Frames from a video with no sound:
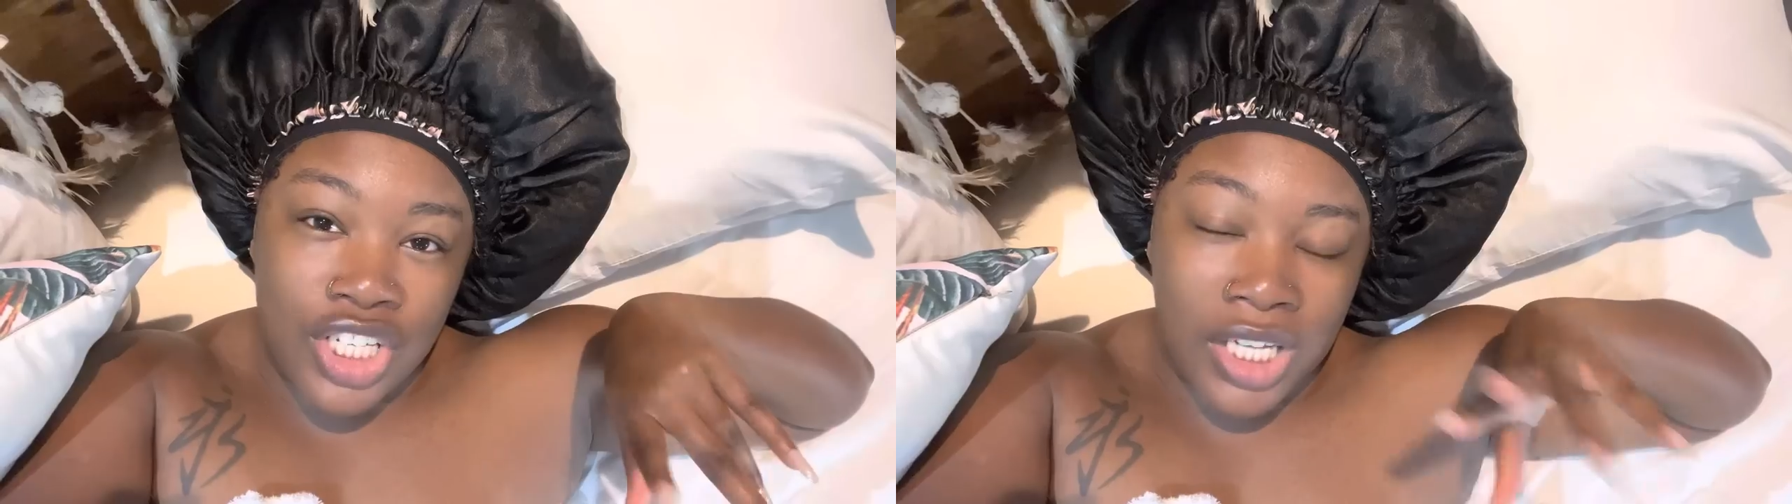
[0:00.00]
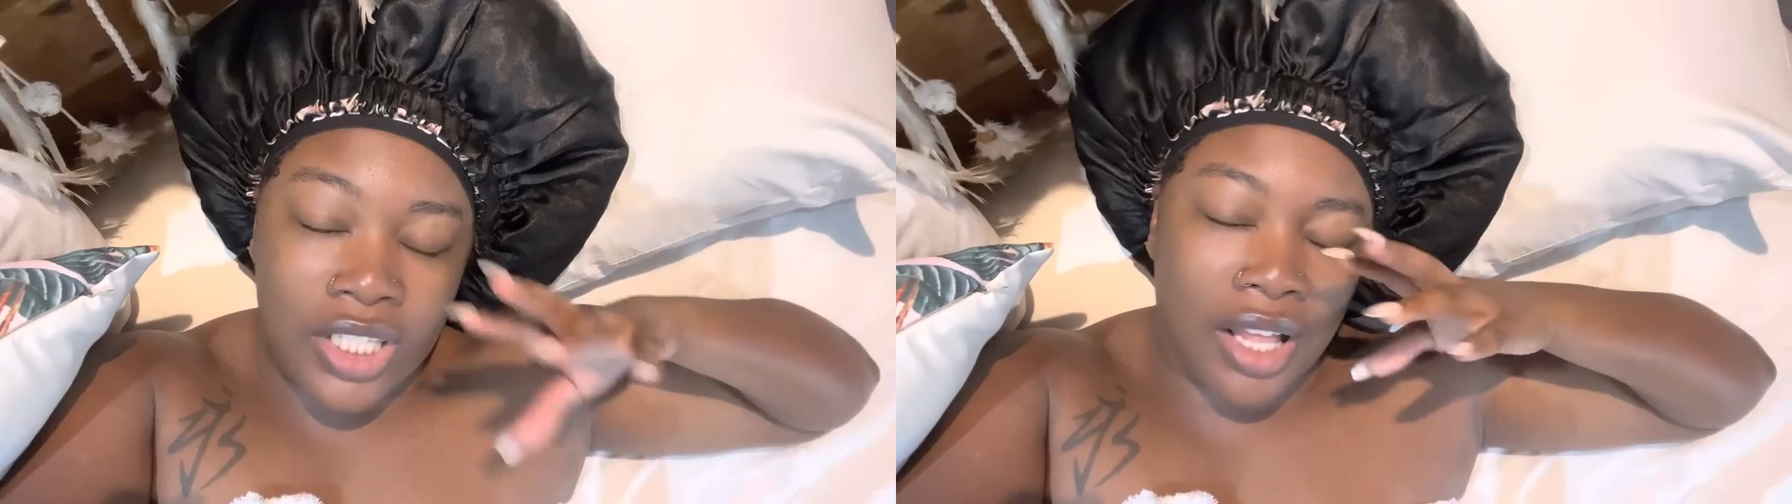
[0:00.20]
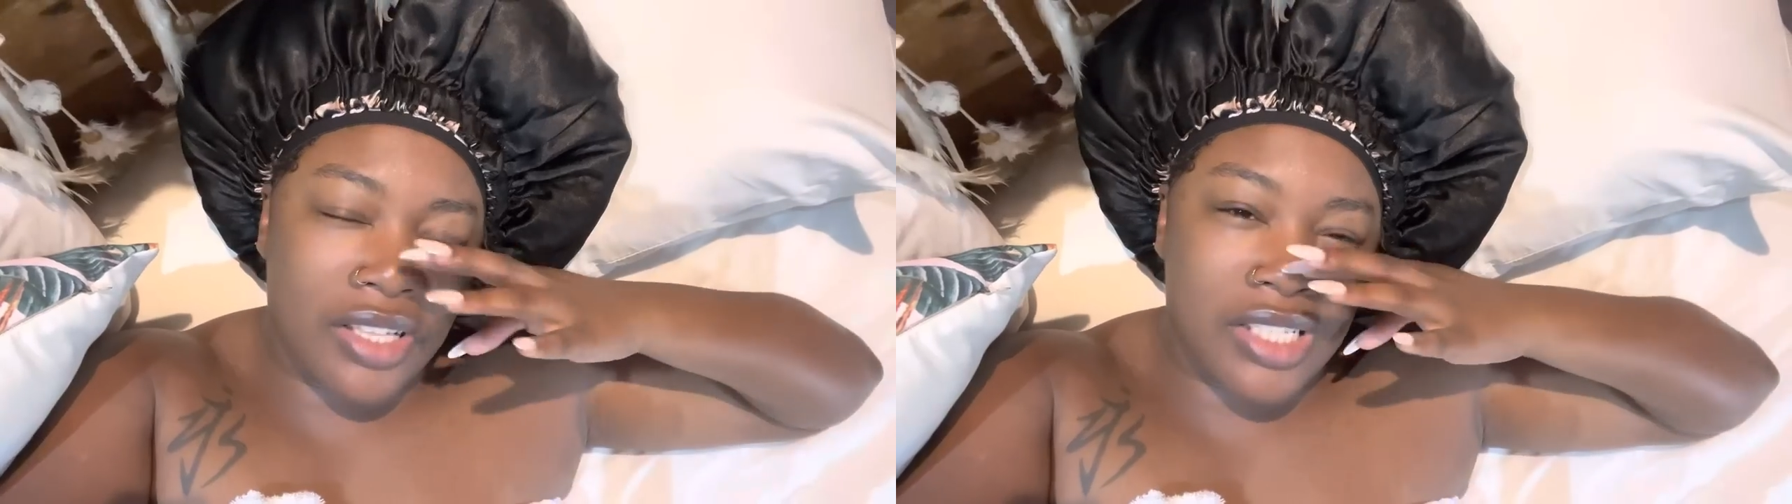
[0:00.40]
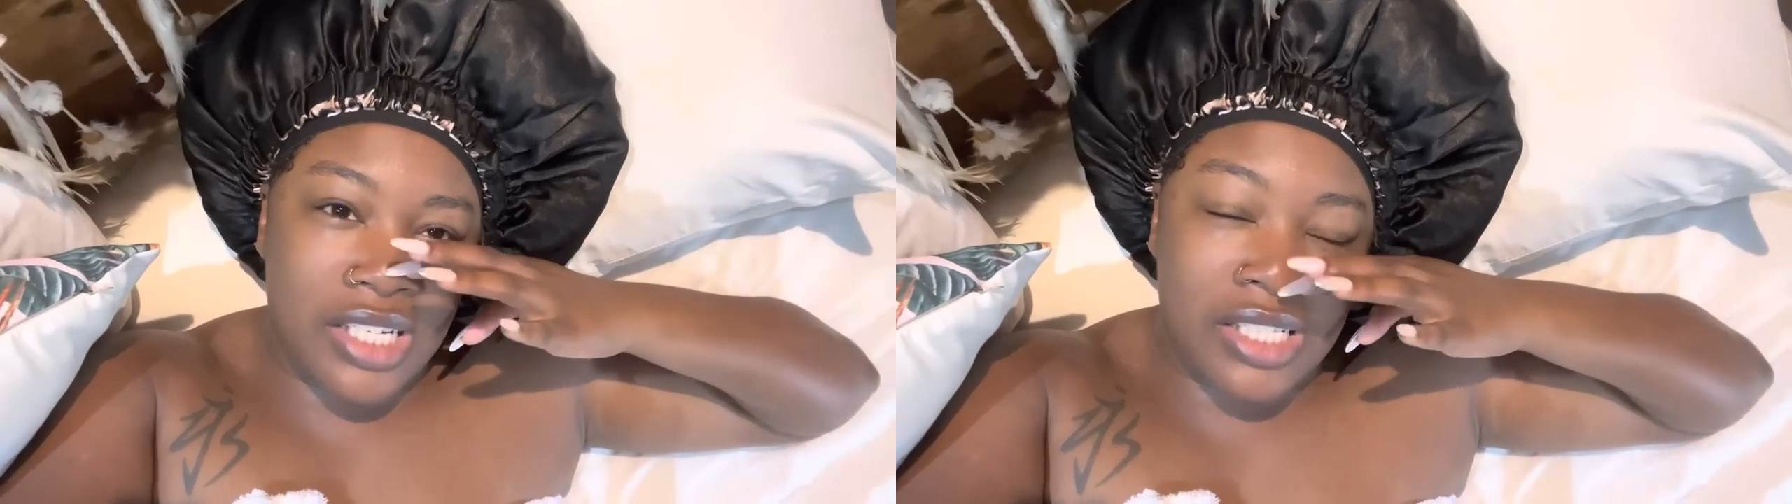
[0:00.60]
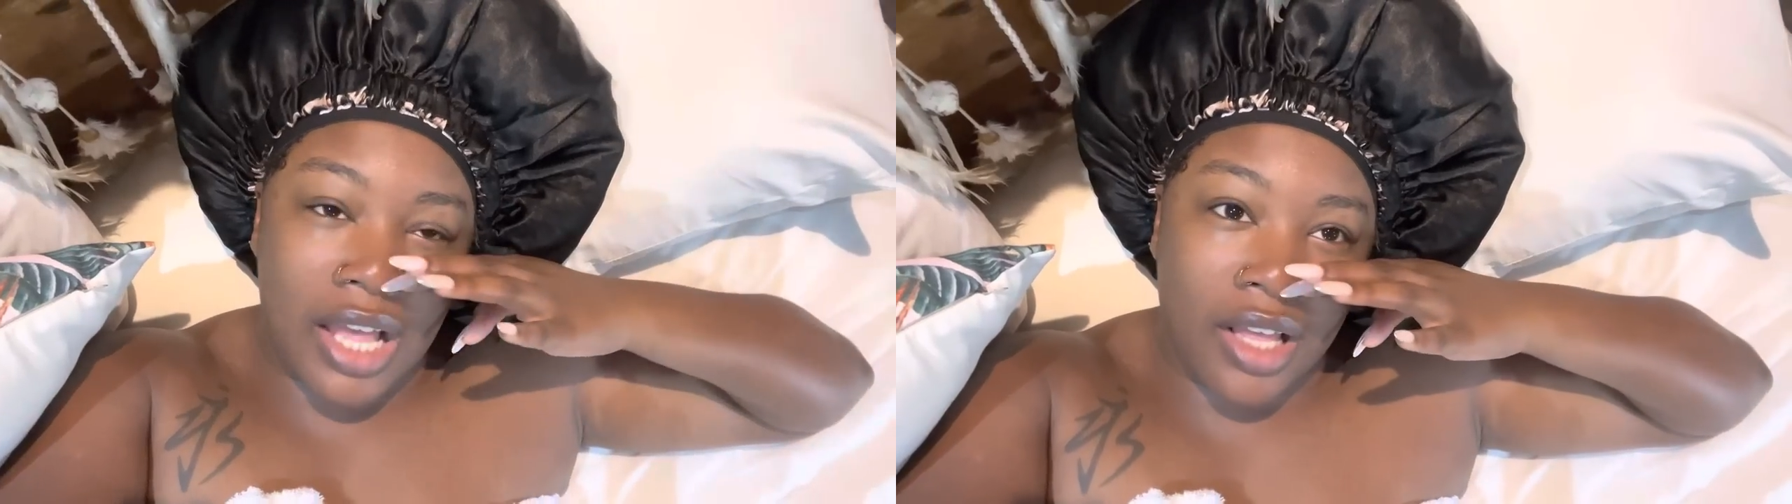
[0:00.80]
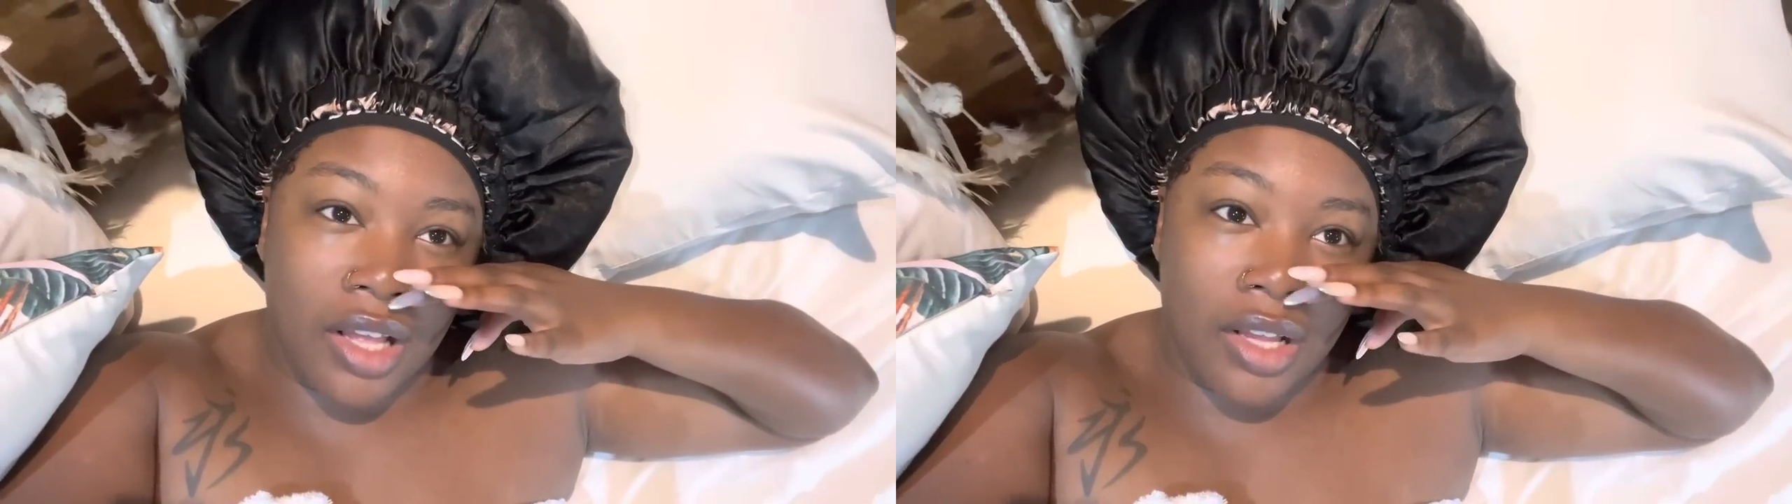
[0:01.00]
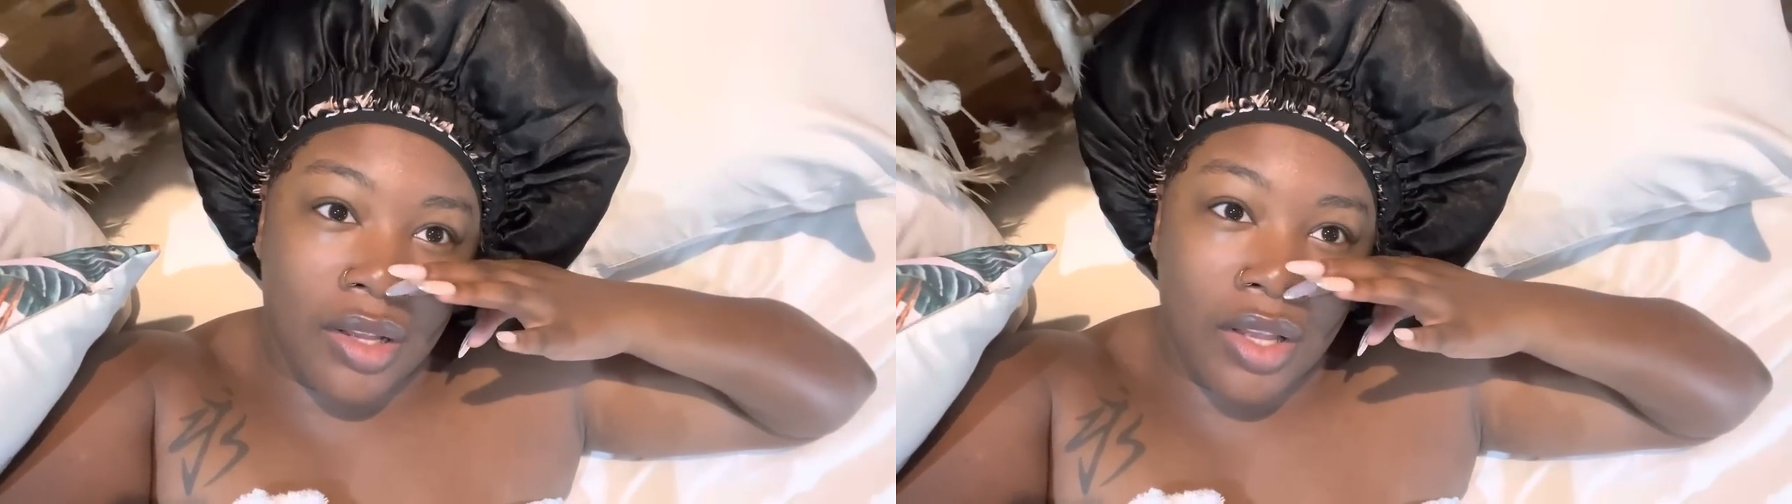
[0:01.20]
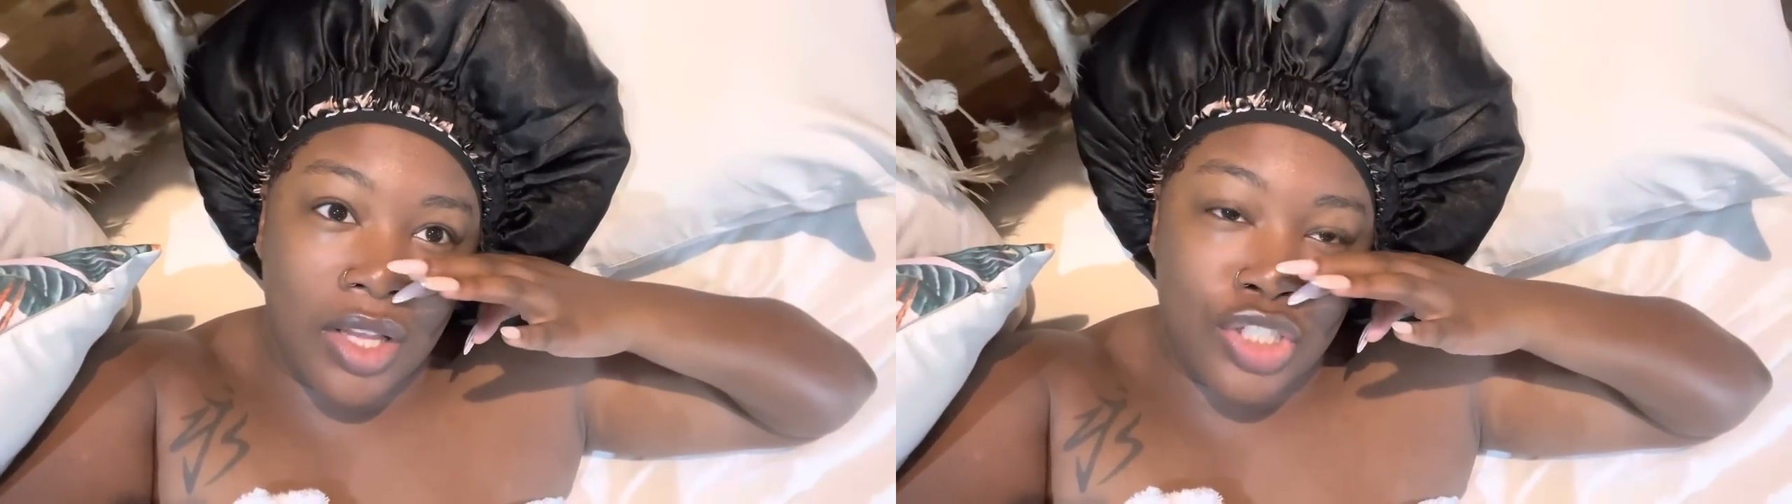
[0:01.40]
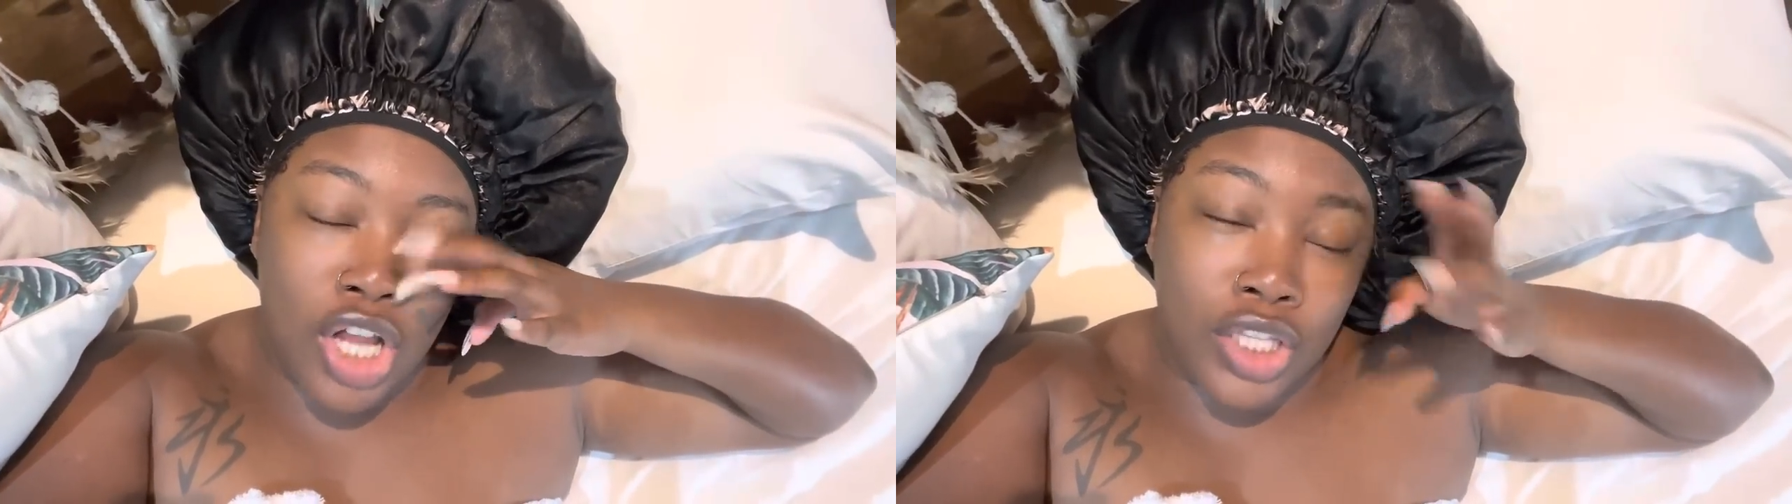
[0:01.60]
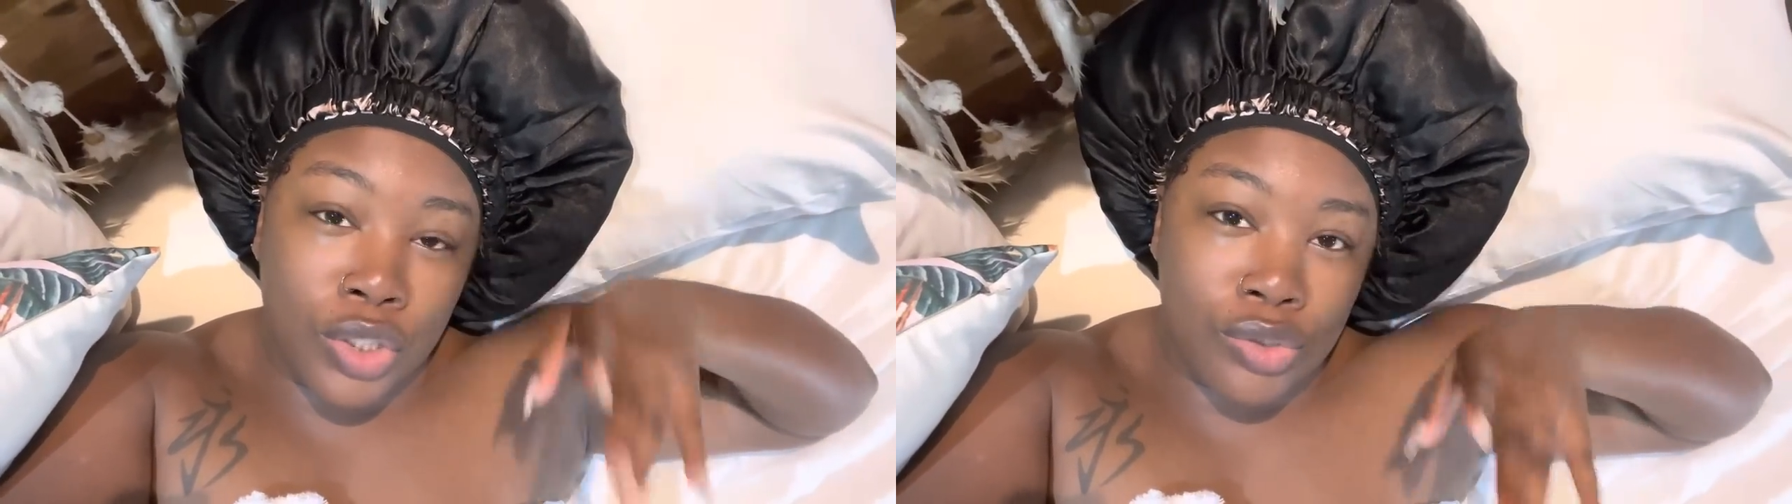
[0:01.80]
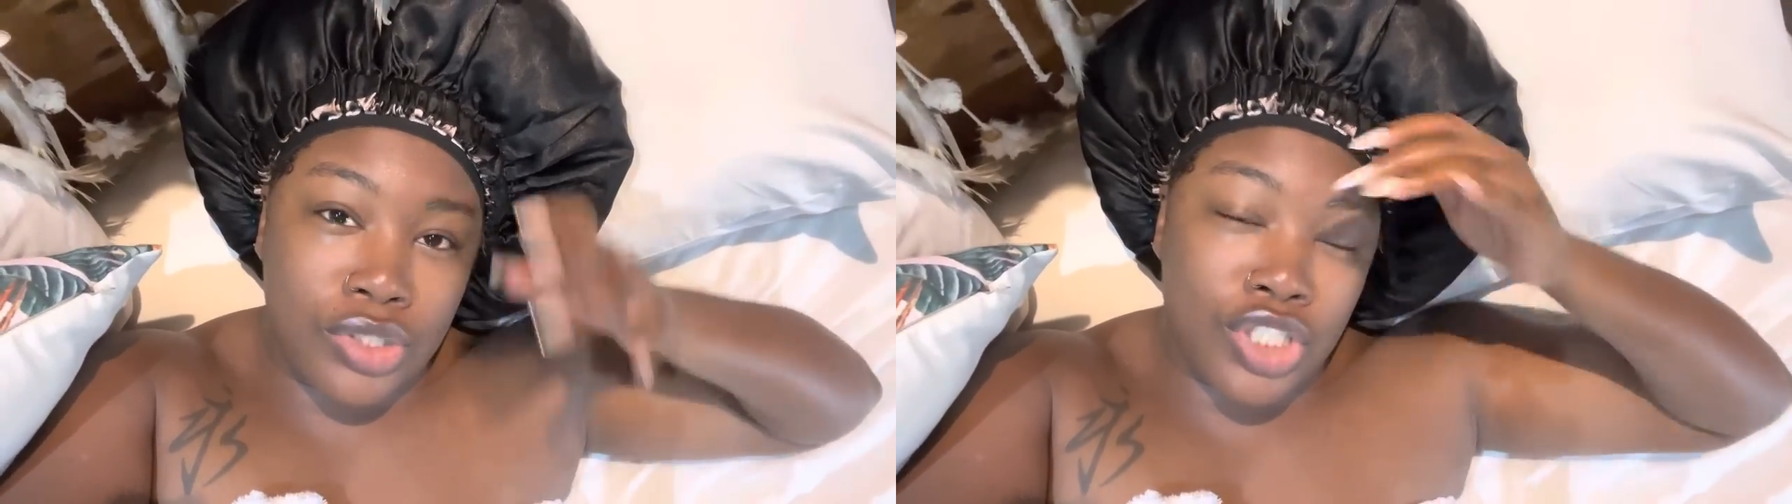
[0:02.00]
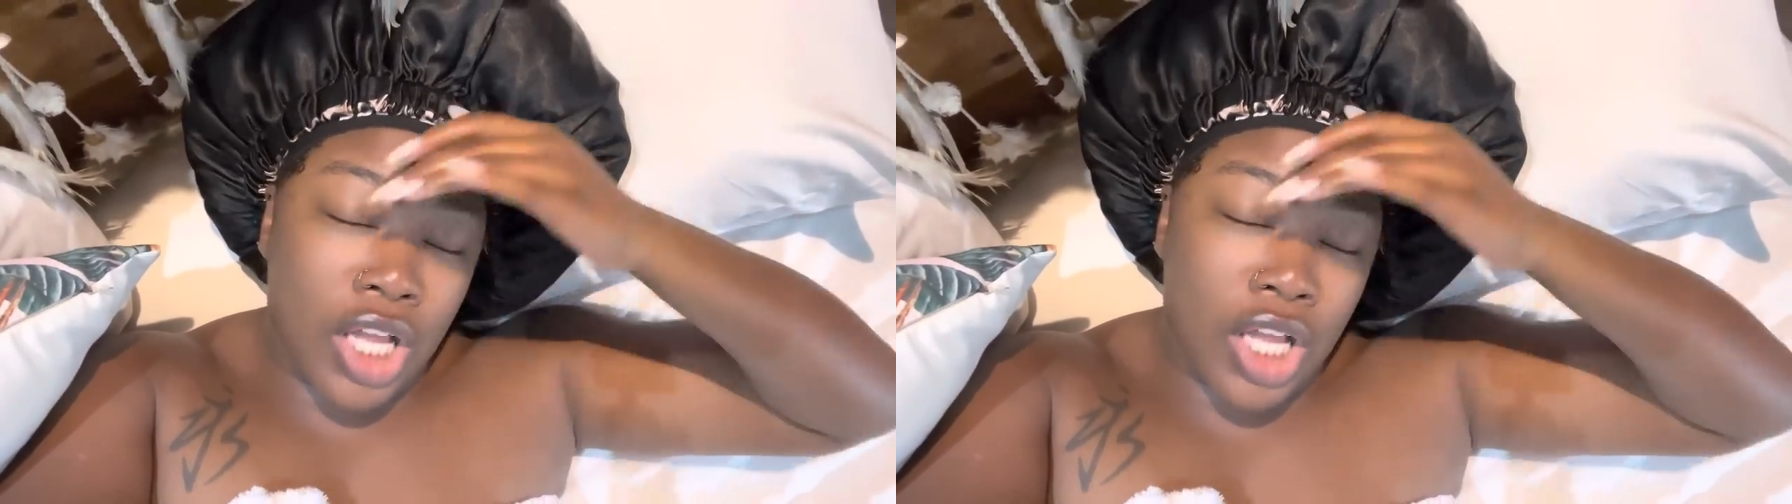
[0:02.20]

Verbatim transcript: Chatas is like uh, a, Chatos.